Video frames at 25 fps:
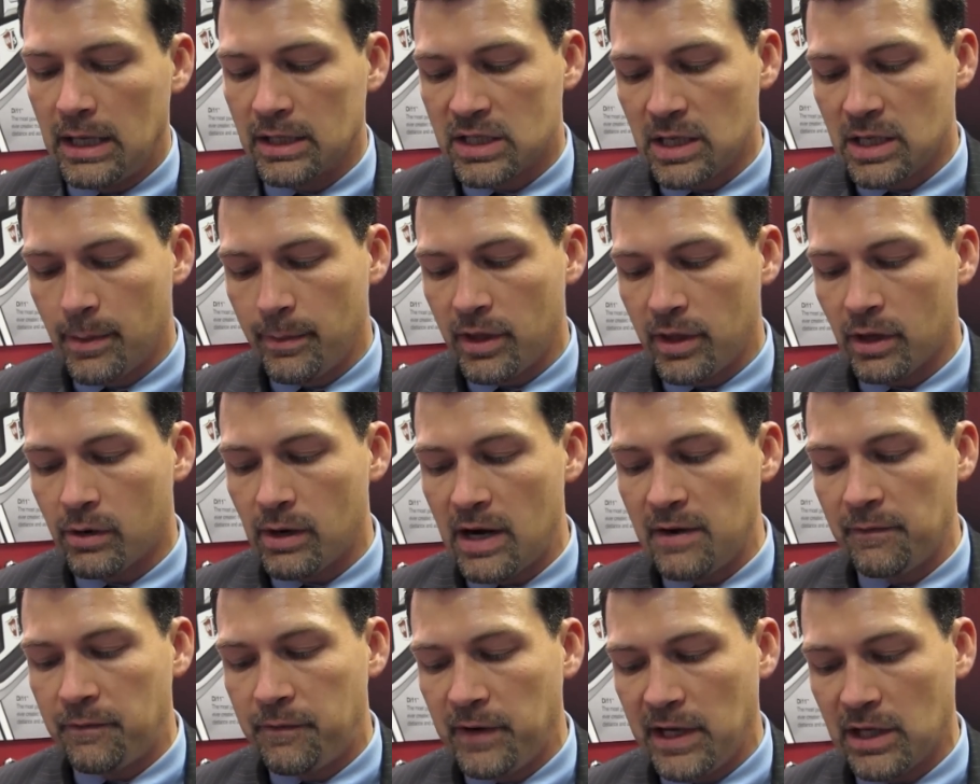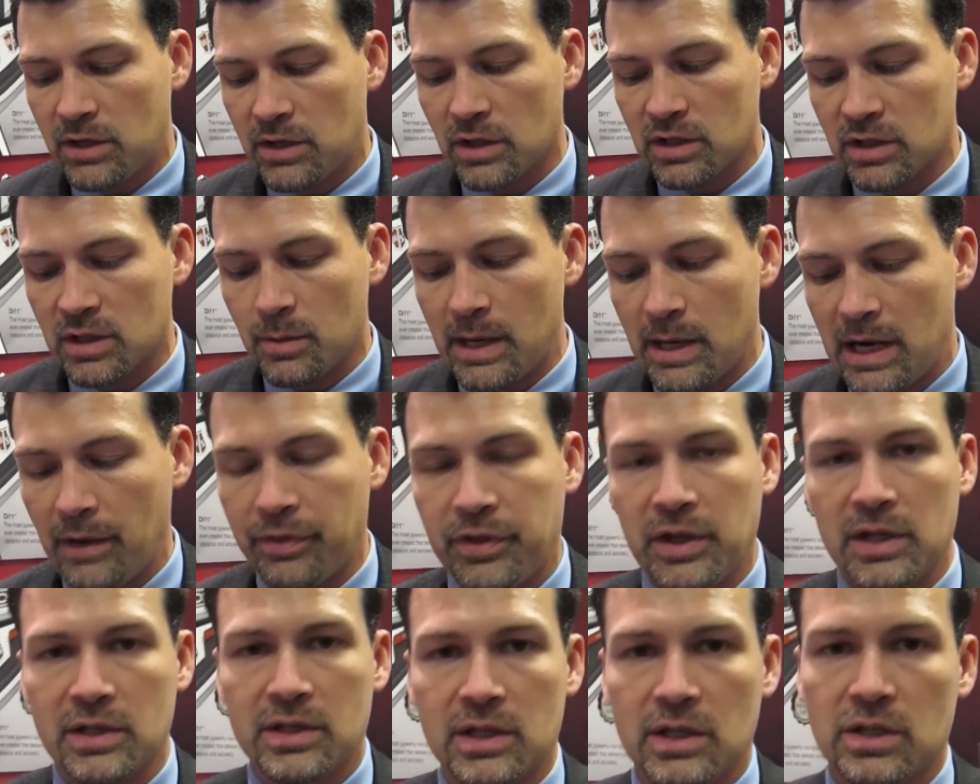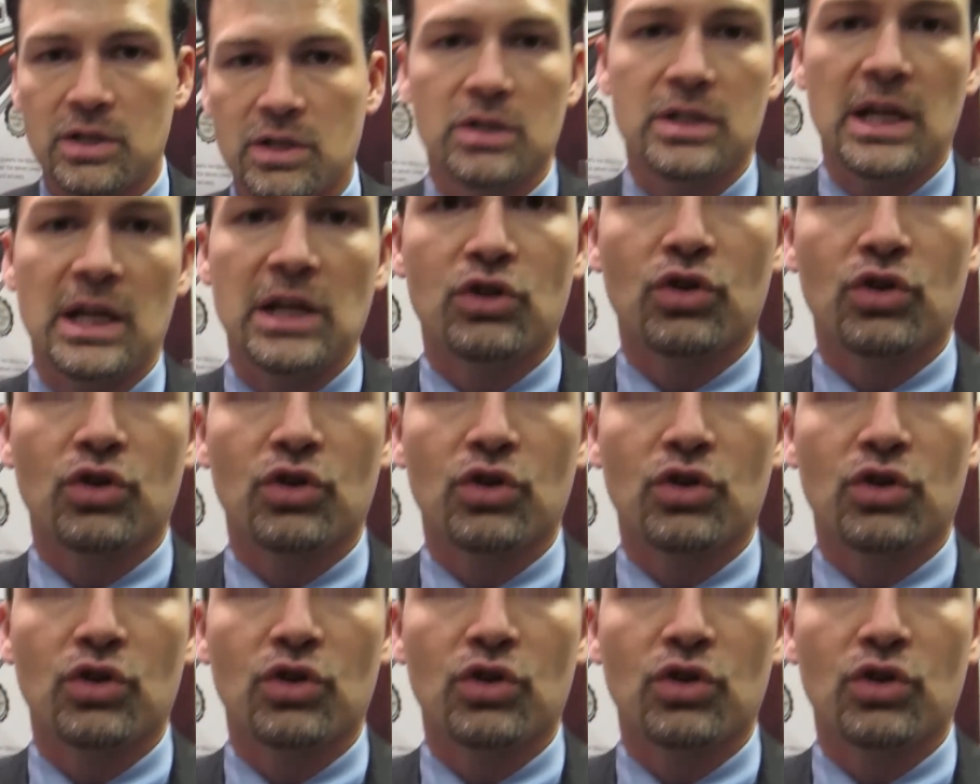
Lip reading: Some of the great features about this is a